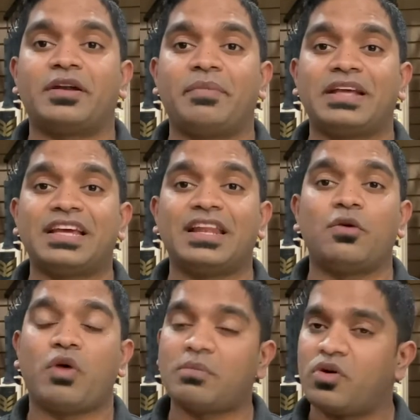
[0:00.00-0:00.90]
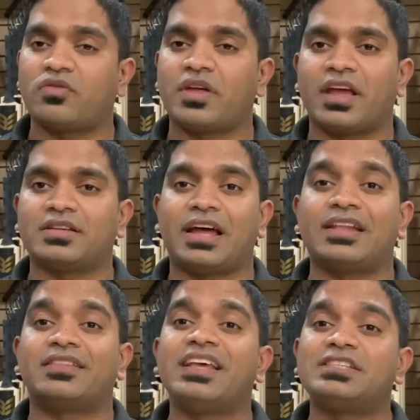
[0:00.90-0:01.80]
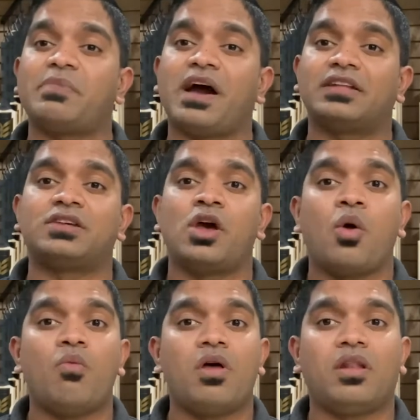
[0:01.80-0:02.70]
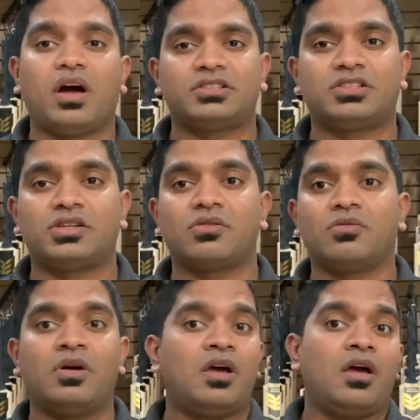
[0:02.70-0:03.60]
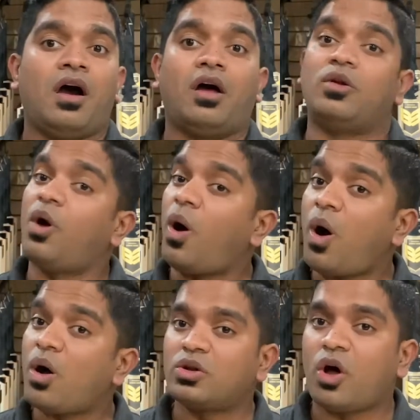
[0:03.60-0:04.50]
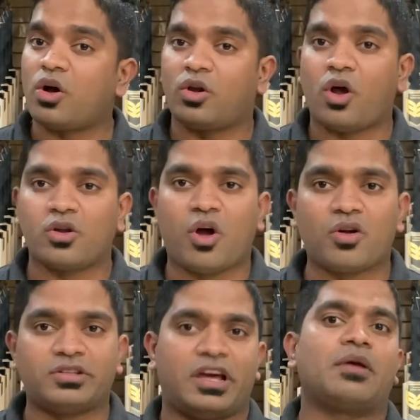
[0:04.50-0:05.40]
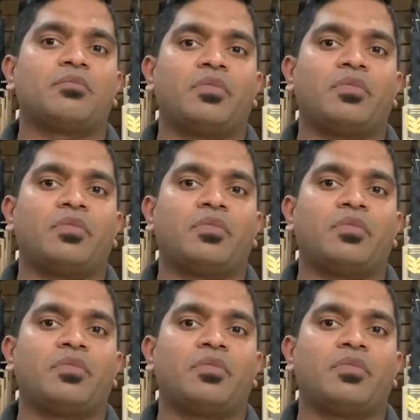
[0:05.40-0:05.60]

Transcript: Basically, one more thing is that these bats will last you a long time.